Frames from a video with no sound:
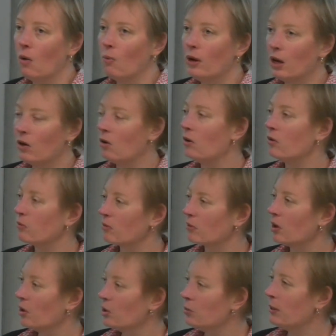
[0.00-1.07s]
we are not
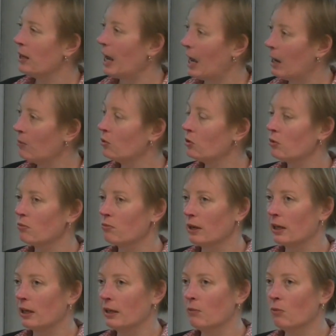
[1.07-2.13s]
going to be able to
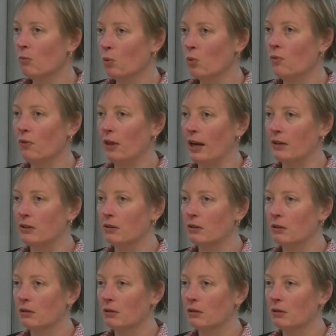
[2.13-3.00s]
readily remove that.